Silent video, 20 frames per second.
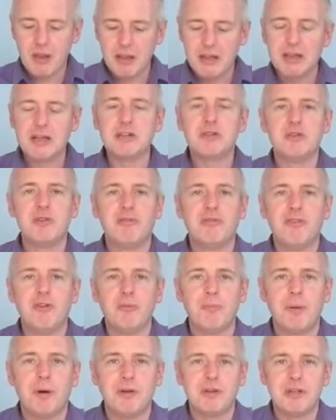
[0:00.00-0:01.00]

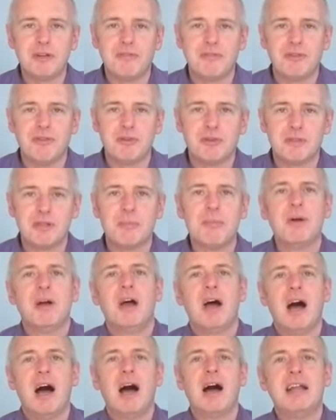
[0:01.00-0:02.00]
full-bodied for some
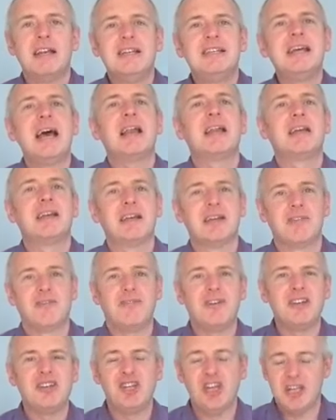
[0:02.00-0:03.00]
delicate
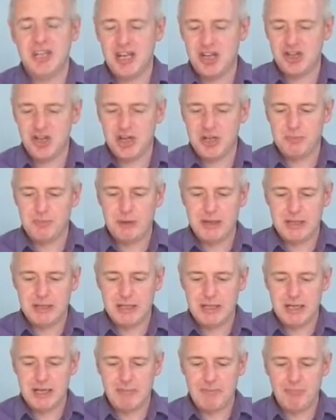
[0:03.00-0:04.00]
fishy dishes,
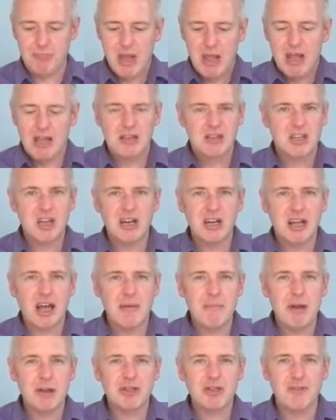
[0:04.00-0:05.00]
but certainly
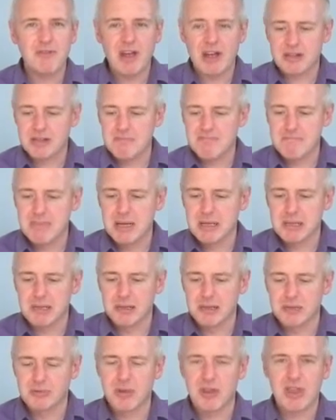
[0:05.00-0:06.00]
I imagine if you had some
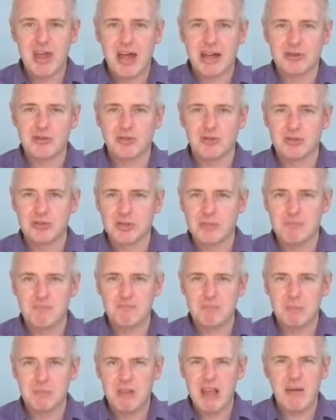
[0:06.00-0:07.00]
mussels with that, or
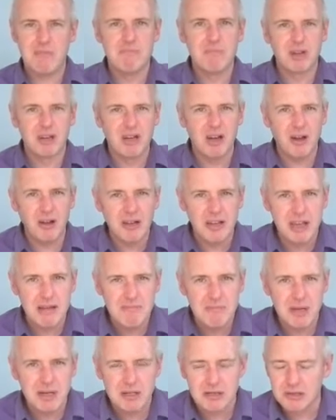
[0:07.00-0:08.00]
some
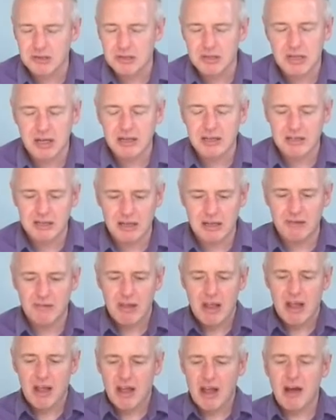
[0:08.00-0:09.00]
garlicky mussels,
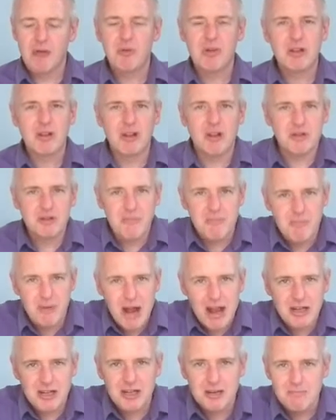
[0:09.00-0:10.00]
with lots of
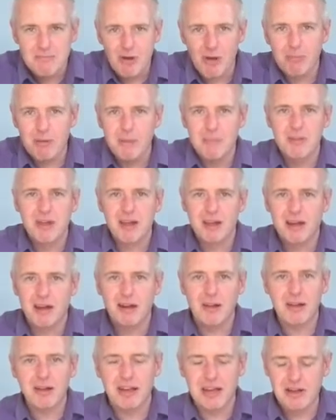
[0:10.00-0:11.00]
bread to mop up the
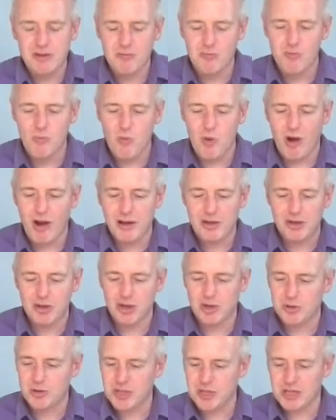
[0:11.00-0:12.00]
garlicky wine
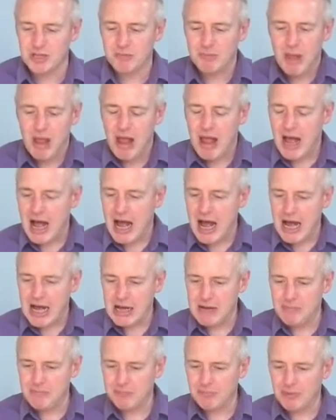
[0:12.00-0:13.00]
juices,
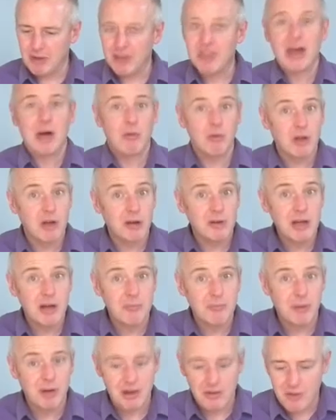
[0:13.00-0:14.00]
that will go
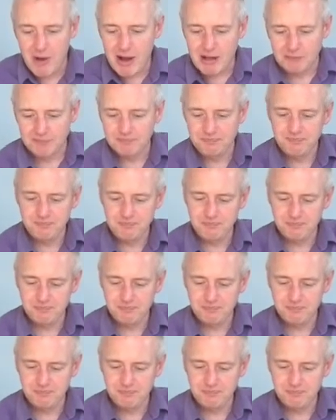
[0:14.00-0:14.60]
down pretty well.